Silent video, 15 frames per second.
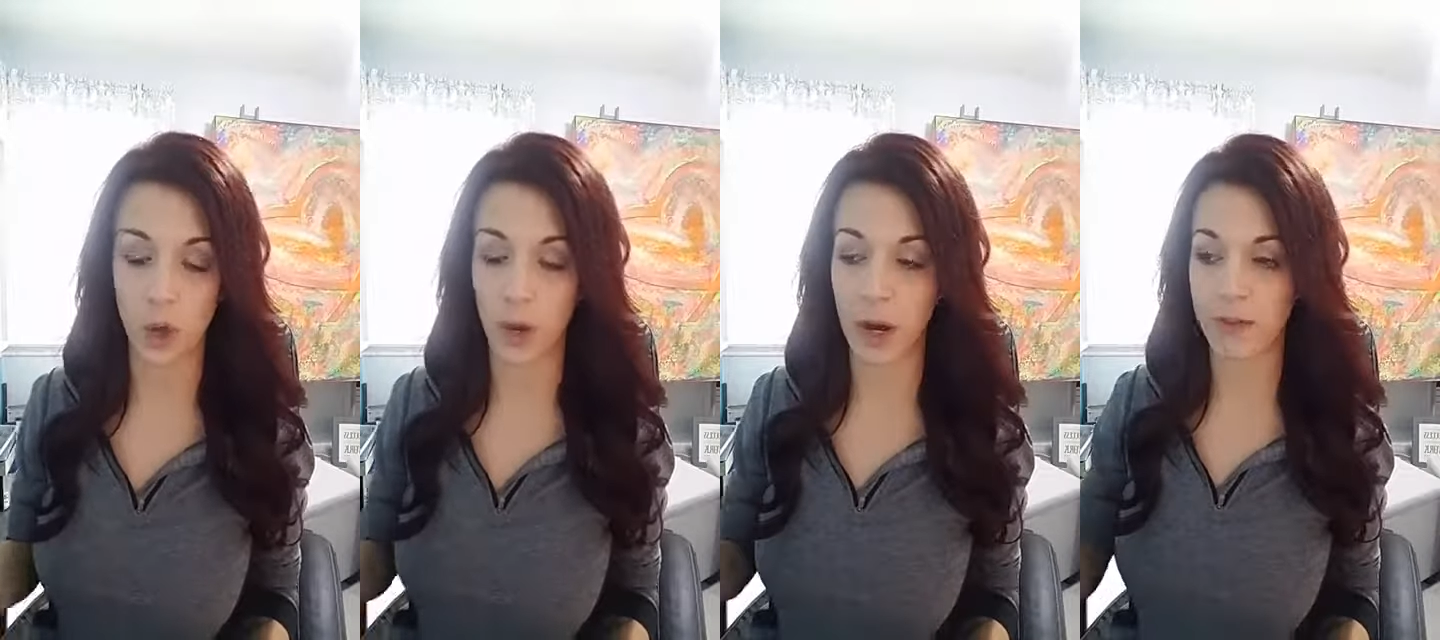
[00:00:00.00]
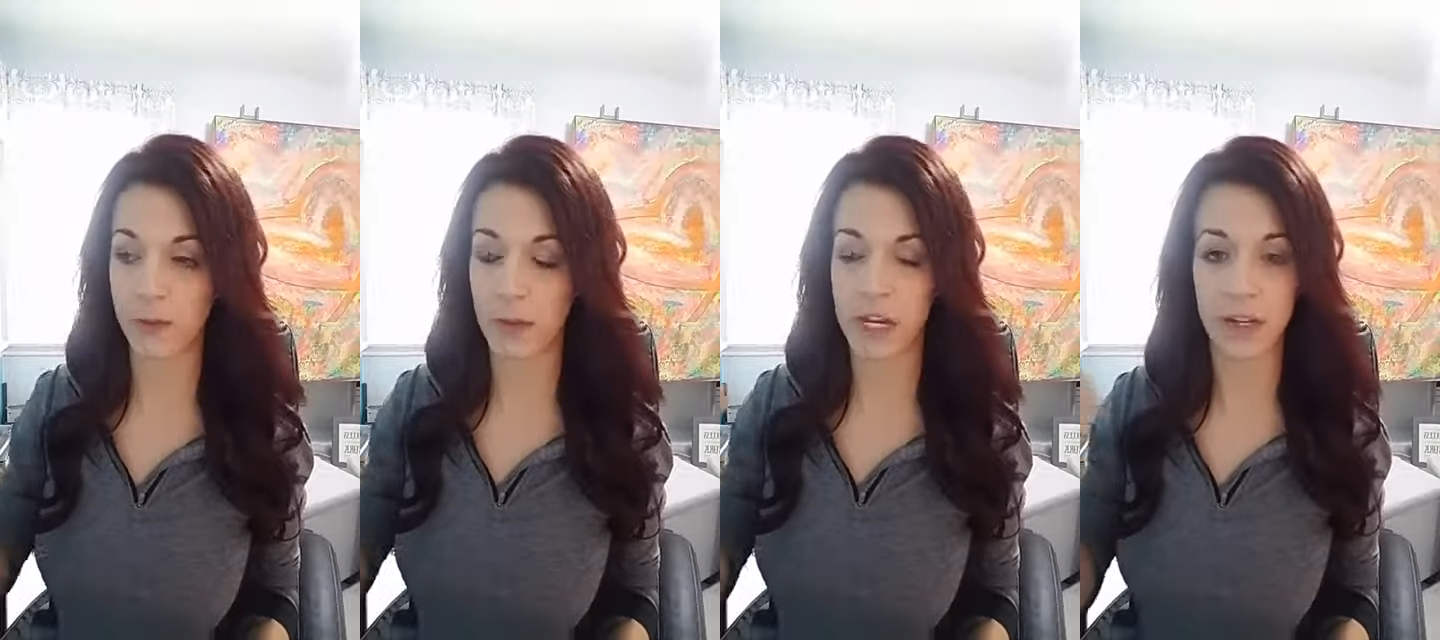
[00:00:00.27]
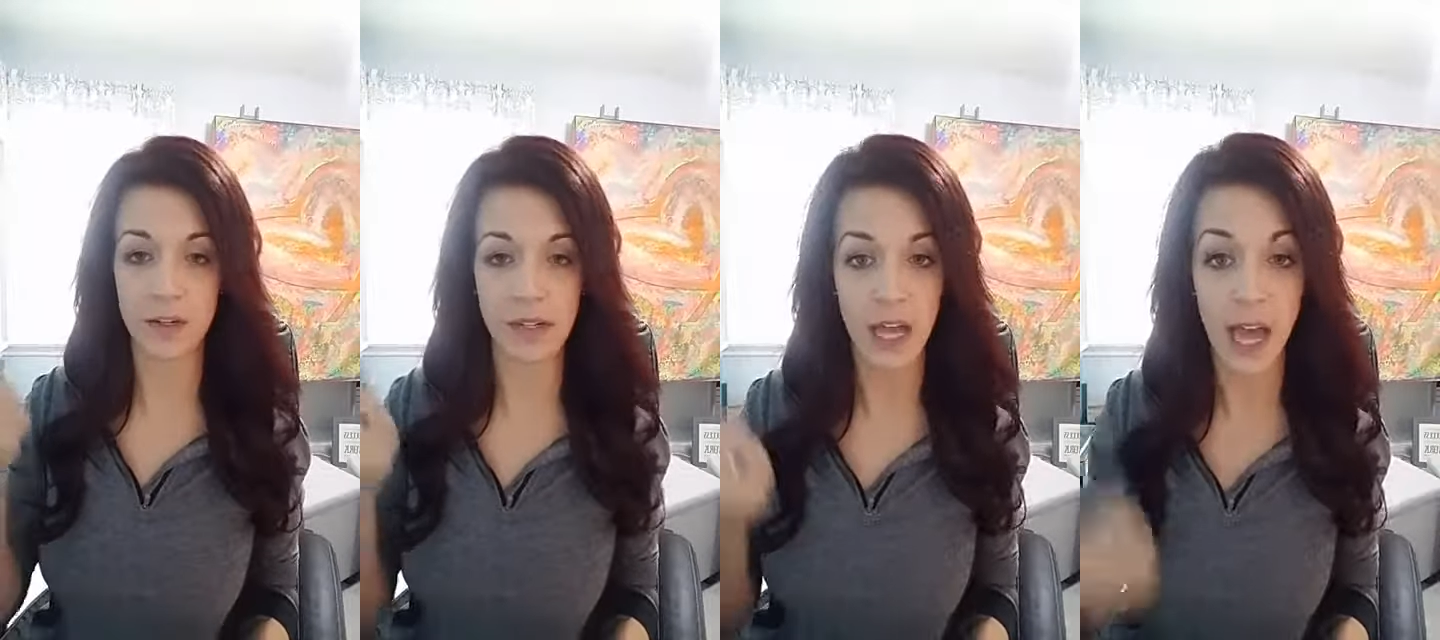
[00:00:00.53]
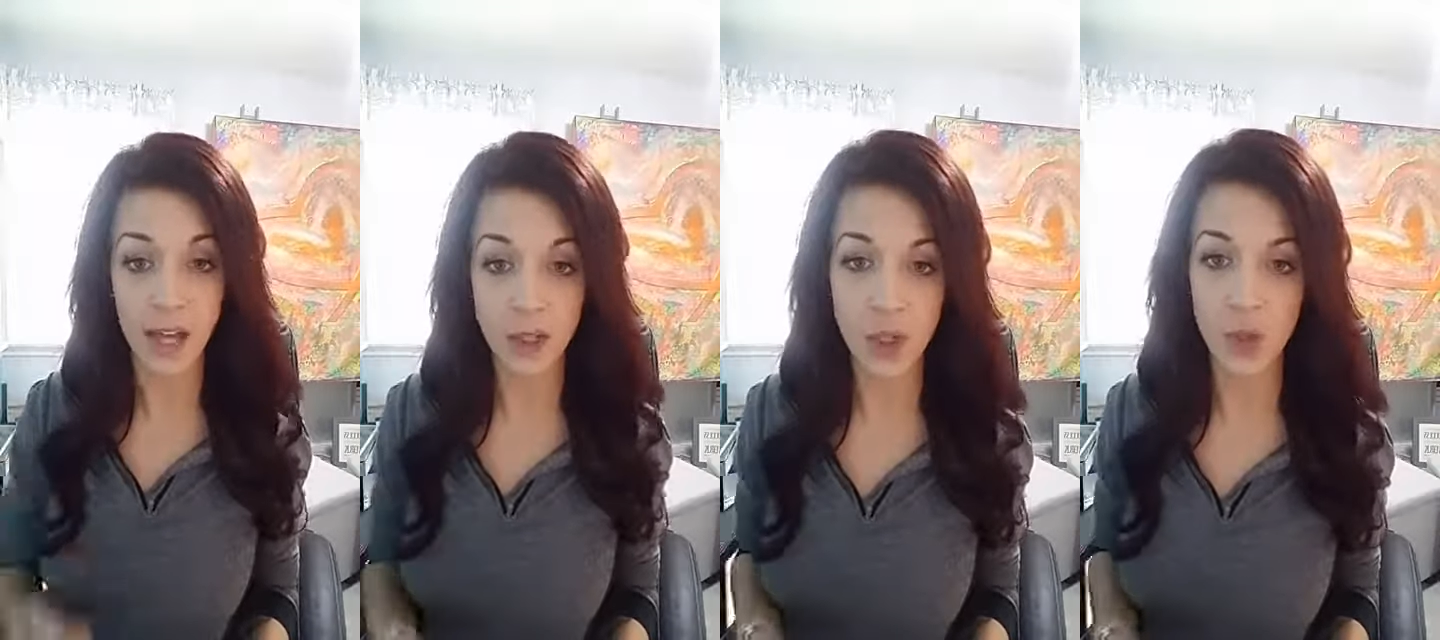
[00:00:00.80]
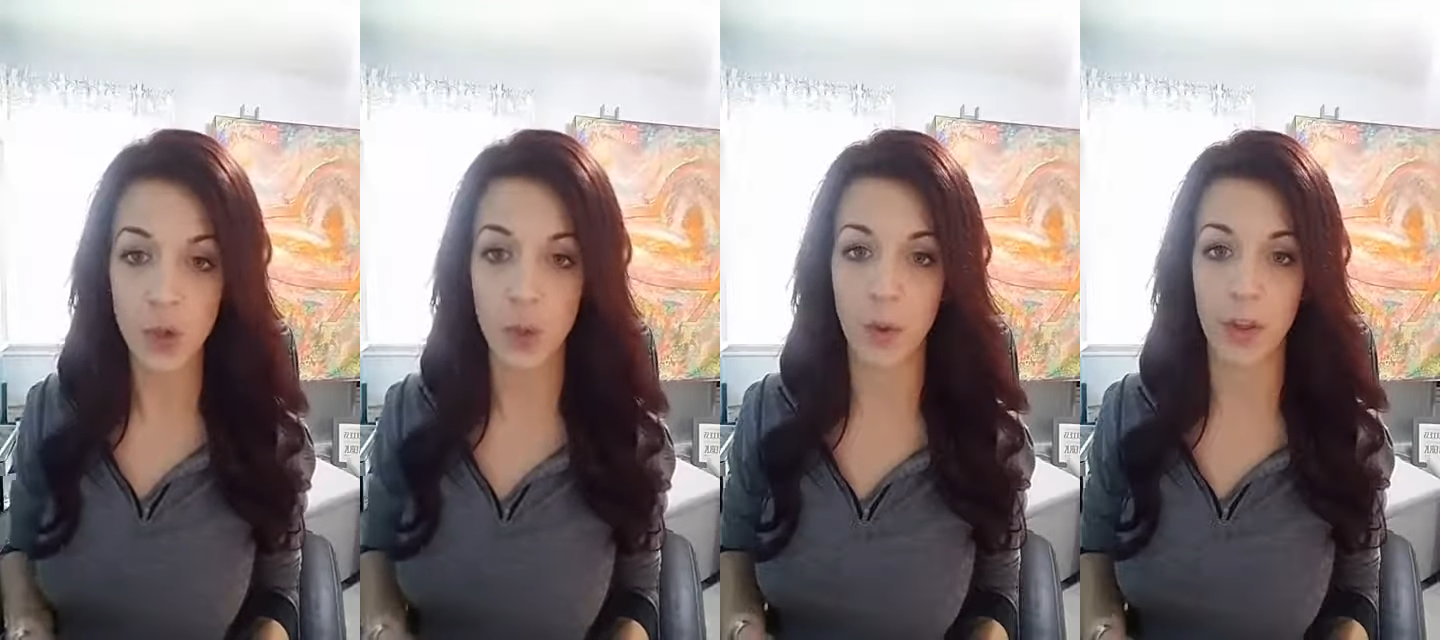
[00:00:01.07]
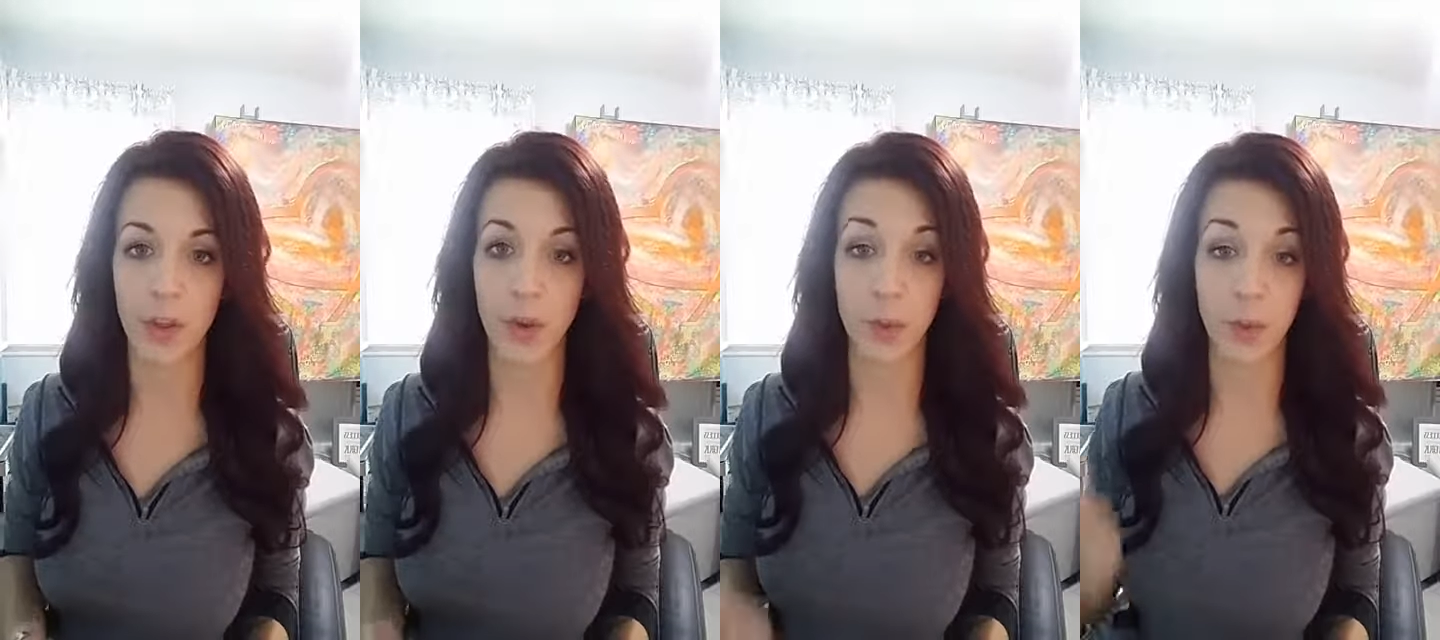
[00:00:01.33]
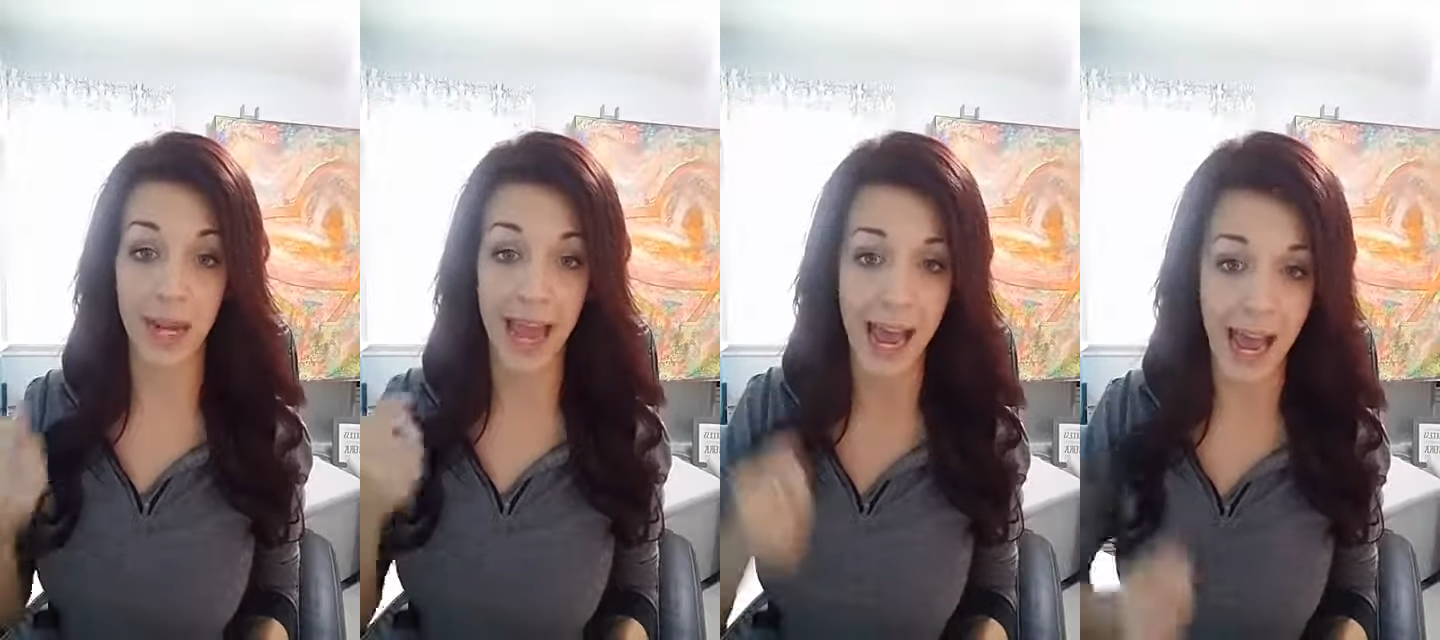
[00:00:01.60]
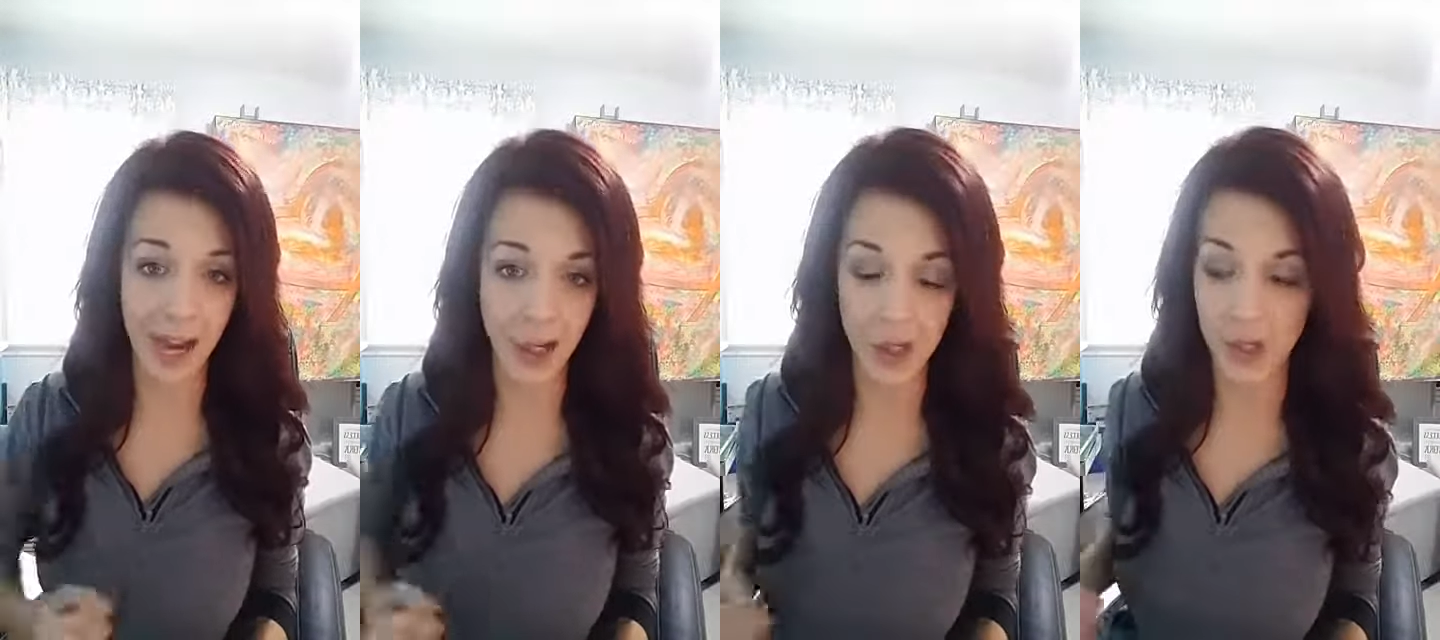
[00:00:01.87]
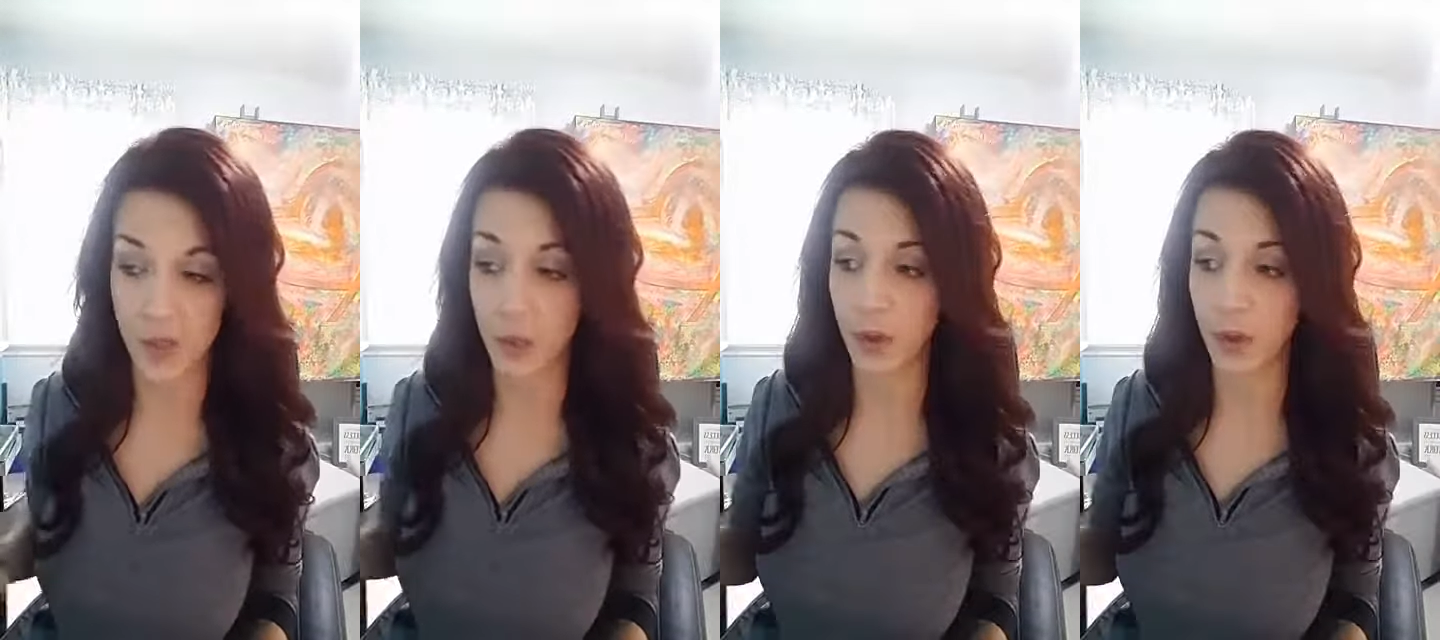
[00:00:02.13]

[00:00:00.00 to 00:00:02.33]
You have to be intentional with your reactions,